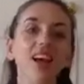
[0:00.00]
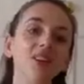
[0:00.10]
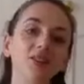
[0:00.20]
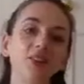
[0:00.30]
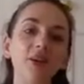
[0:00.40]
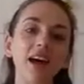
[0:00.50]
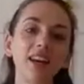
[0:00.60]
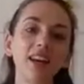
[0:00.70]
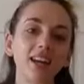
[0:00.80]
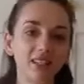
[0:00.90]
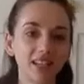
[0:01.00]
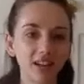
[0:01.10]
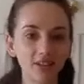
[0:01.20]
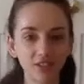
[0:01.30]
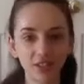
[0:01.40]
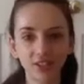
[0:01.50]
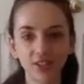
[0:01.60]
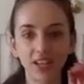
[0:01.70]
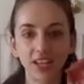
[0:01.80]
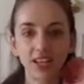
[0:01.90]
So go ahead and coming down to your
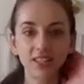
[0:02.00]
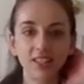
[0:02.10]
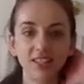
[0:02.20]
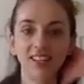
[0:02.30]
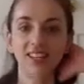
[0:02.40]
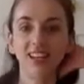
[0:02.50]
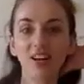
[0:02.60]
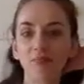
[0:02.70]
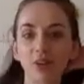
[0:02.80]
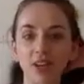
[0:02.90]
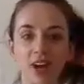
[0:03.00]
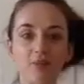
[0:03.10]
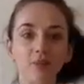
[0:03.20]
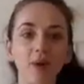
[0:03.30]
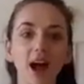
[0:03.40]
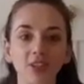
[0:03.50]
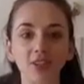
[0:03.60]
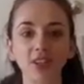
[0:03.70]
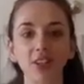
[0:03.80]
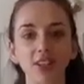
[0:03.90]
knees, bring your hips back
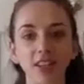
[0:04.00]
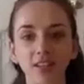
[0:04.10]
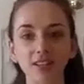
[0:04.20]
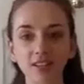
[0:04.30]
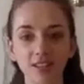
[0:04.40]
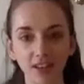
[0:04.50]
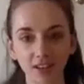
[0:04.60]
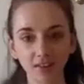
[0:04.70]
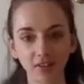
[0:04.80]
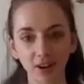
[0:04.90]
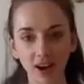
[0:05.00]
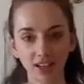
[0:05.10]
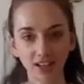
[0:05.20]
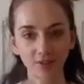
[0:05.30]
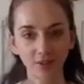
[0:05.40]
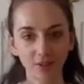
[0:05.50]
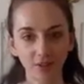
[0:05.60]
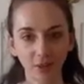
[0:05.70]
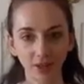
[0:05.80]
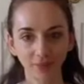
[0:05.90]
to your heels and let your forehead come to the
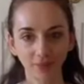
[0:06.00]
floor.